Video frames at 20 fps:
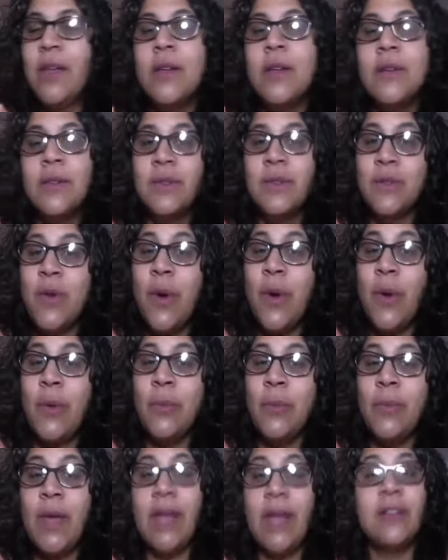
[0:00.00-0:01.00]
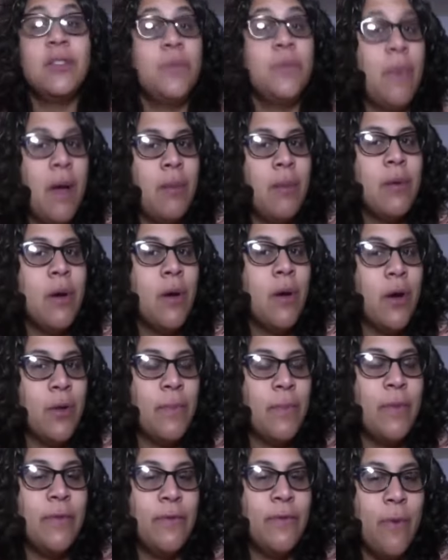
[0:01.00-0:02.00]
So, as you probably all
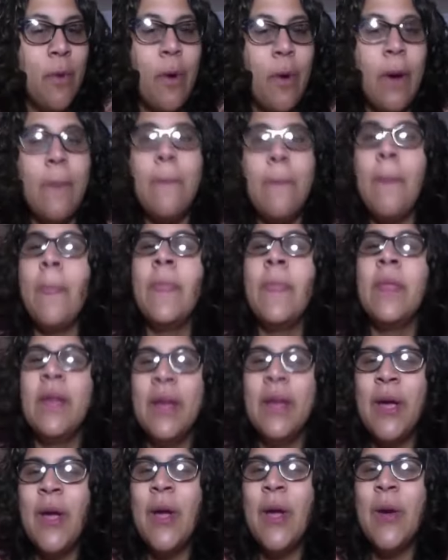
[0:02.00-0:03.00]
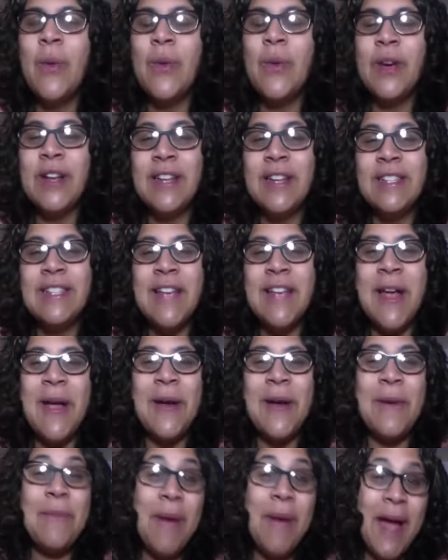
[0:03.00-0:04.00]
heard before, we're going to sing our
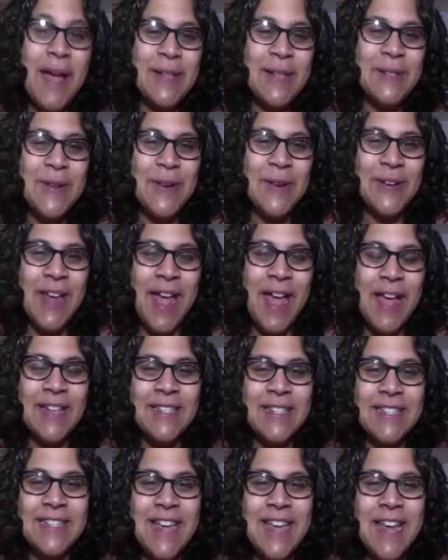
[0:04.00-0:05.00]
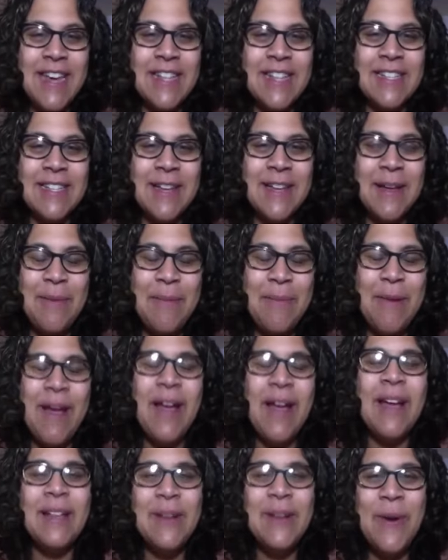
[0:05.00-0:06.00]
goodbye song next, and it's
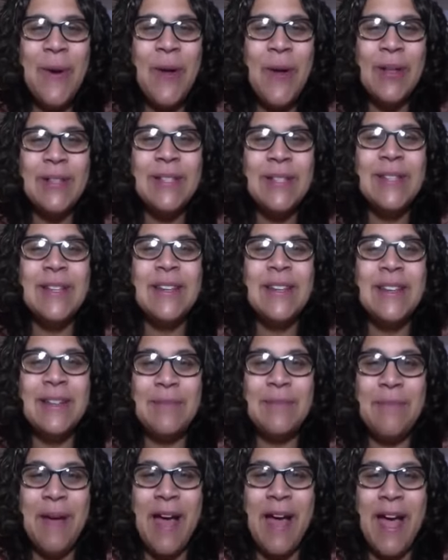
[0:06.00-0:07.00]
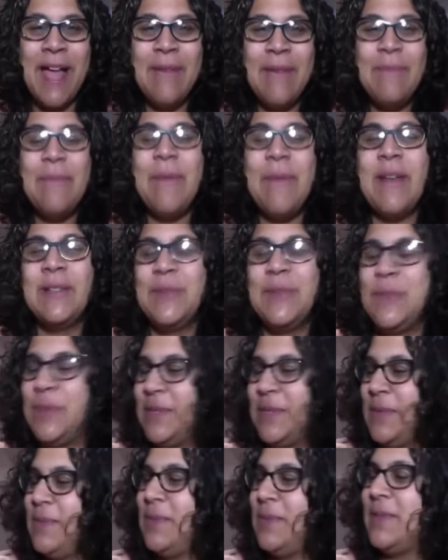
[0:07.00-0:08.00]
called Goodbye by Super
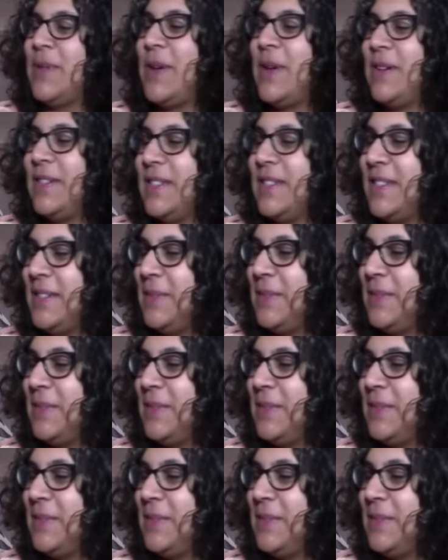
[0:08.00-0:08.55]
Simple Songs.